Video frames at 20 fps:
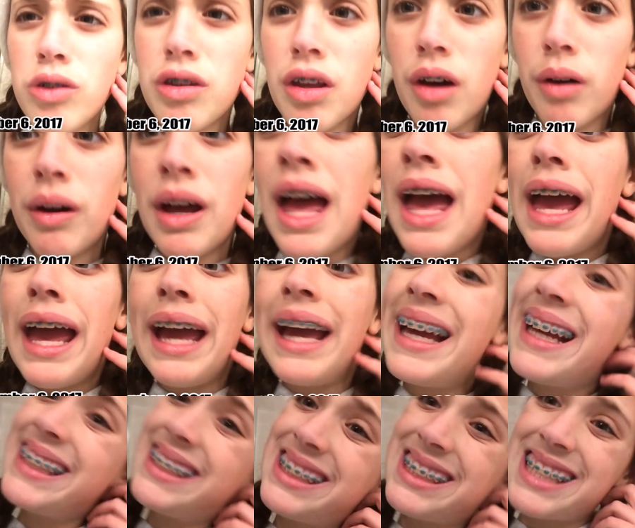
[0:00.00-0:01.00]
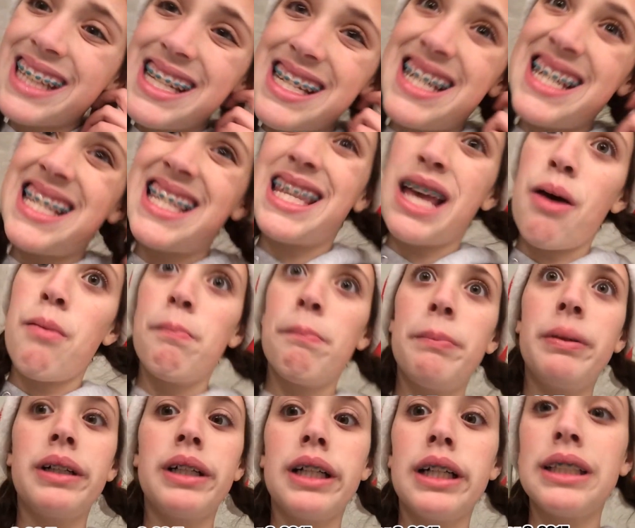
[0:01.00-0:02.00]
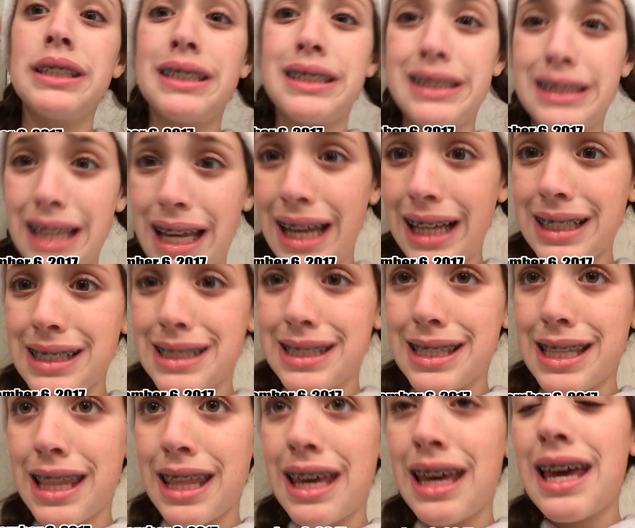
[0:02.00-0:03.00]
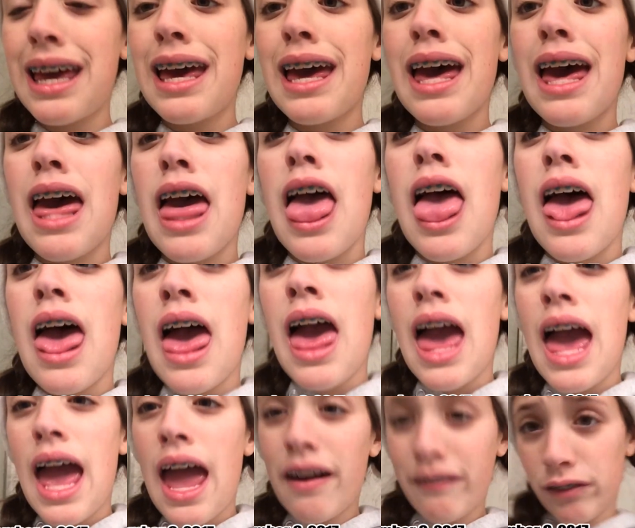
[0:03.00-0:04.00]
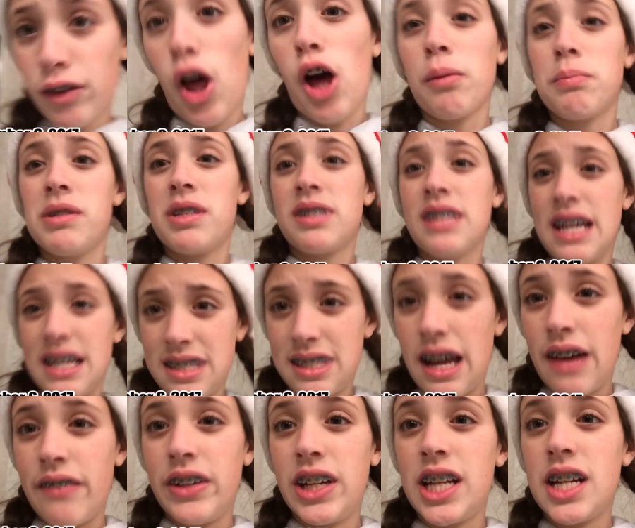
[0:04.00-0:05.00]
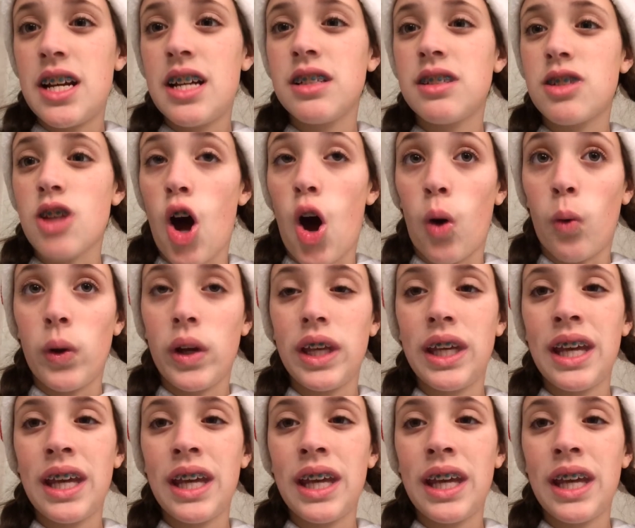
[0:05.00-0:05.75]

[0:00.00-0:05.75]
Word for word: also, it's December sixth and Vlogmas Day seven. So